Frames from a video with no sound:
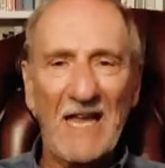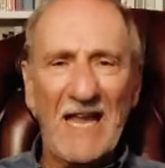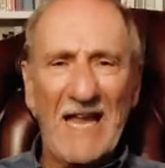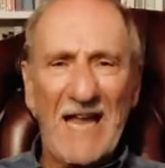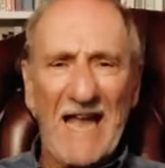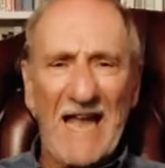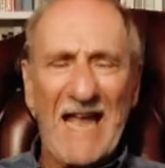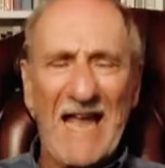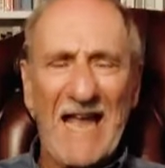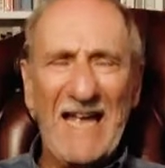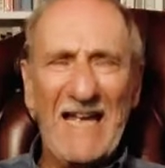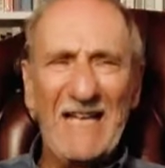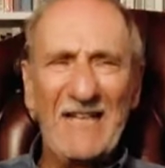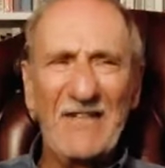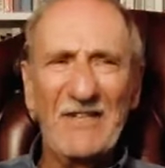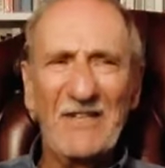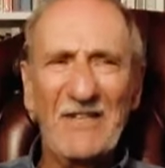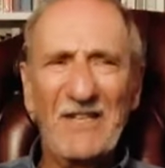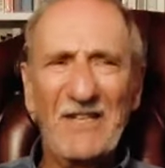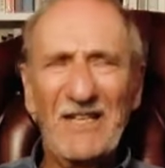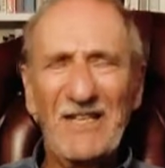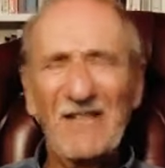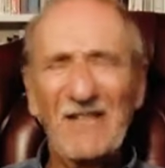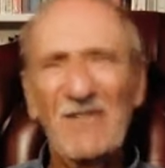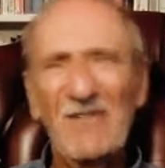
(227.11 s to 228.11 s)

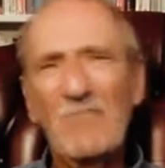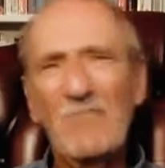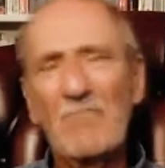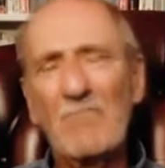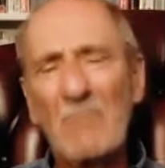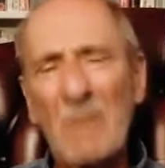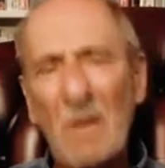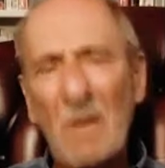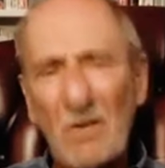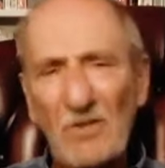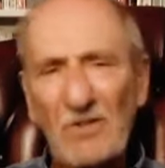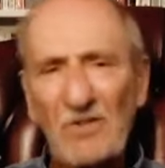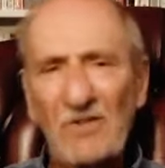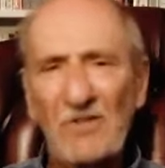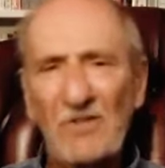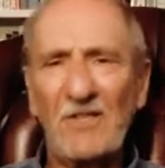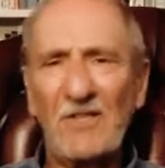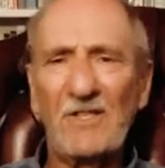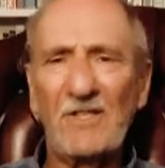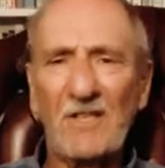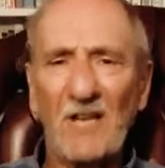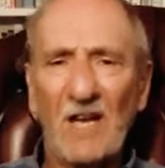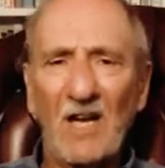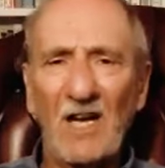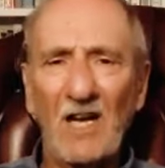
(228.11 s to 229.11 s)
And most of the
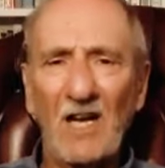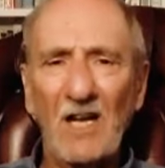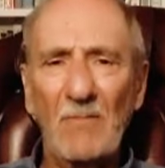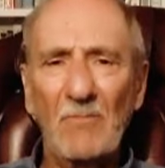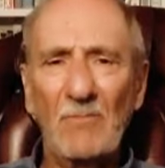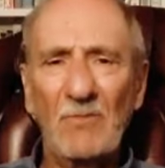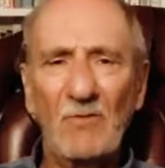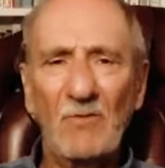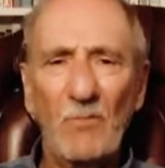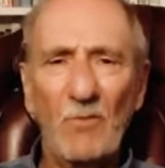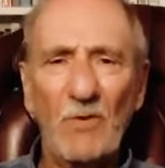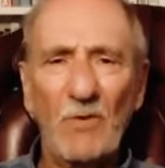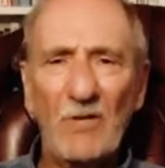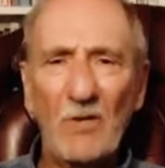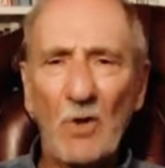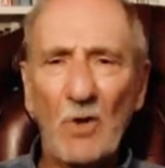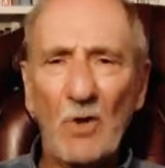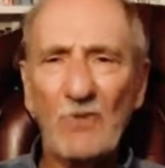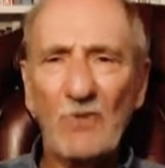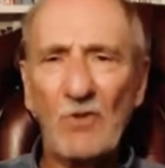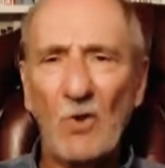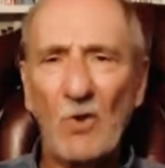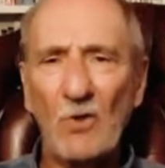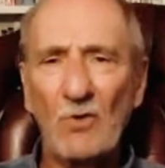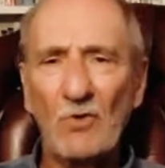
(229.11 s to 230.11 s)
time, if we're
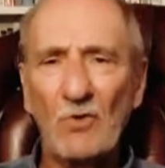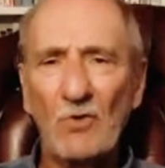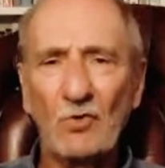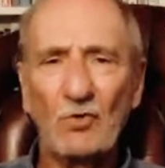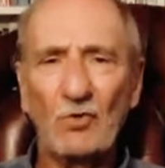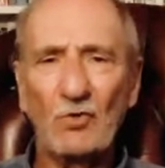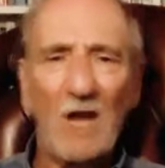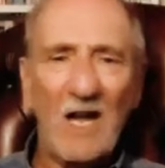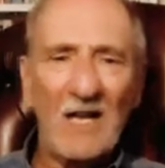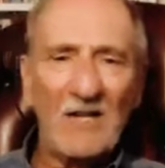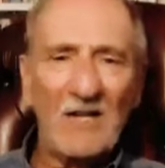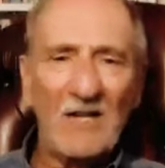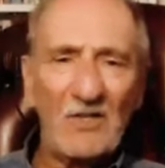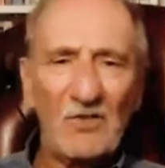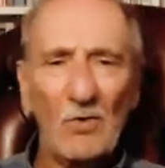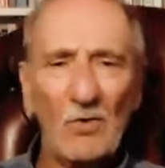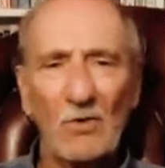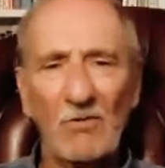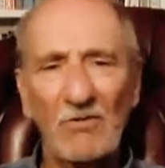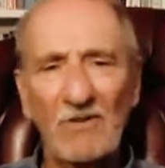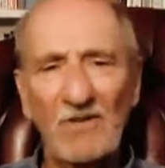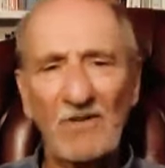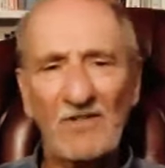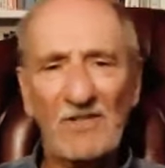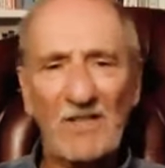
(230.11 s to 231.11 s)
not on drugs
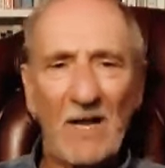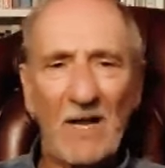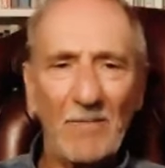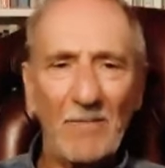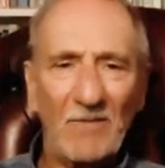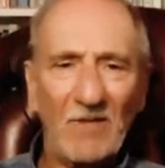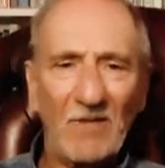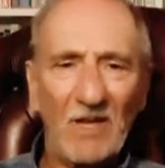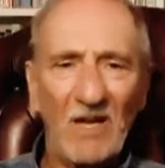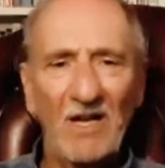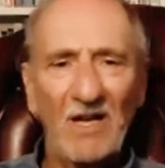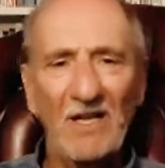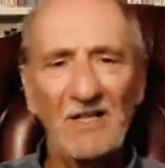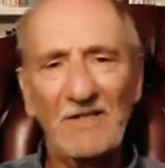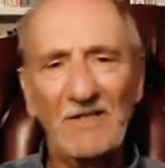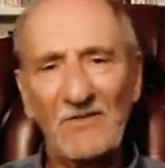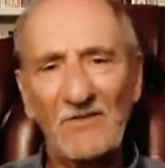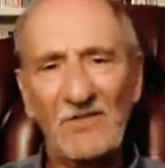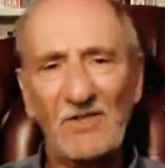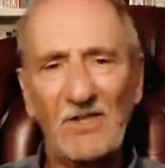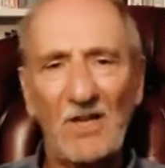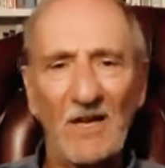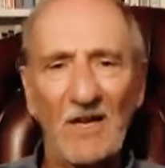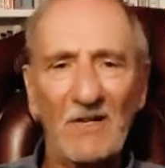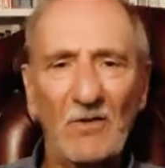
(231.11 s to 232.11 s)
or in some kind of
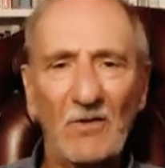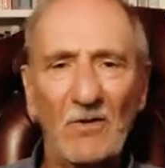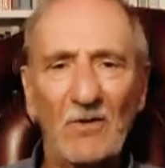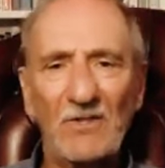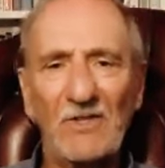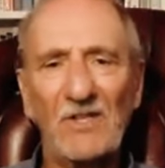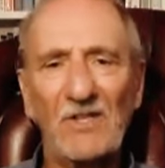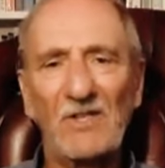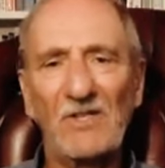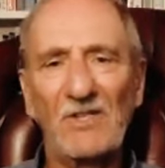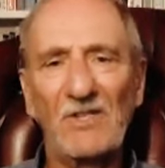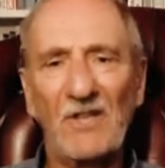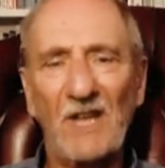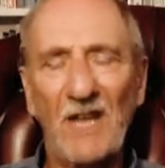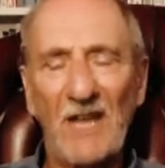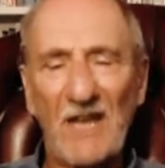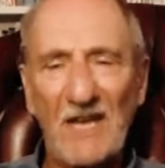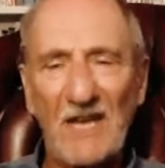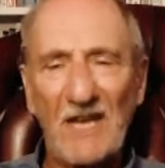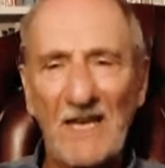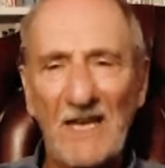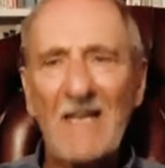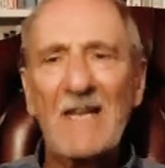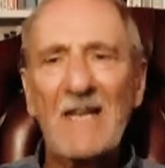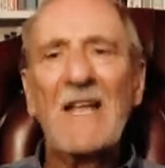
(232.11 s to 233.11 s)
psychotic
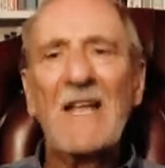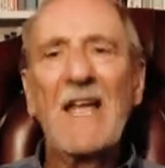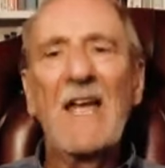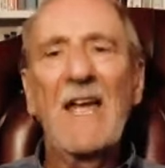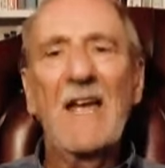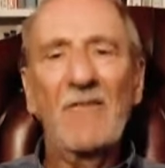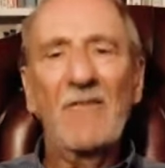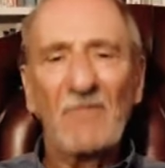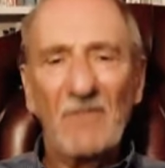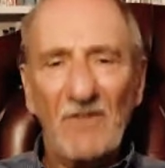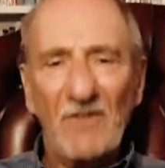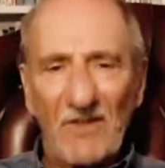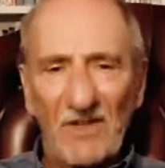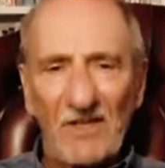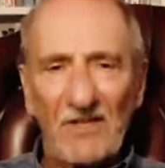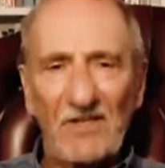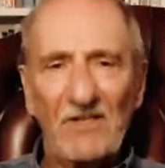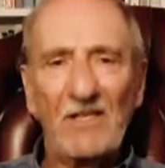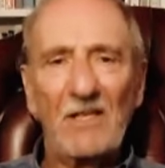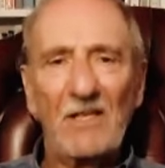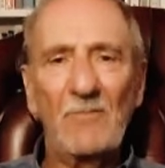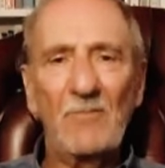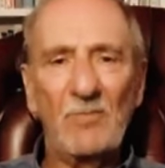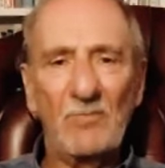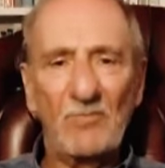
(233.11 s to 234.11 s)
state, everything
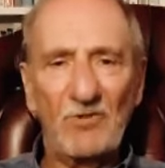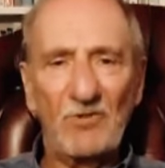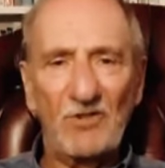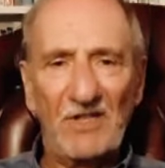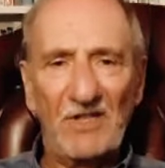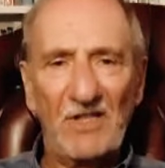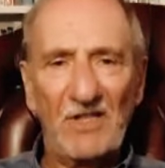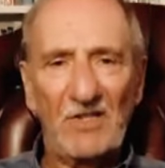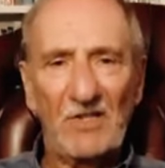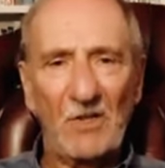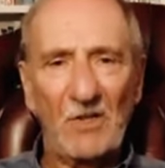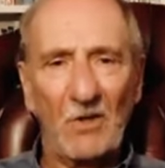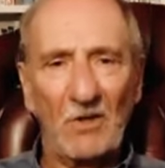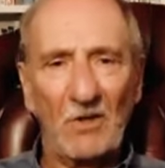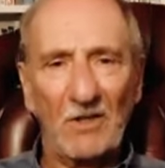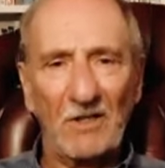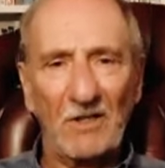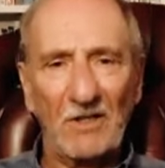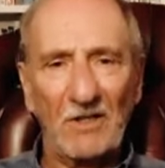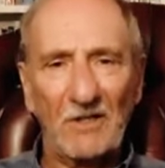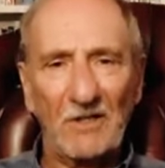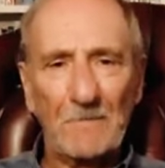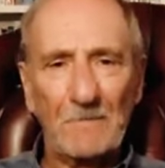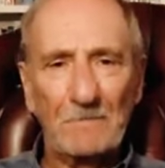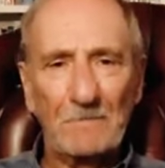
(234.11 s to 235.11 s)
seems pretty
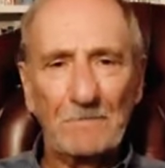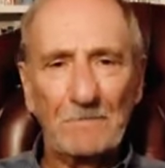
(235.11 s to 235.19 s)
solid.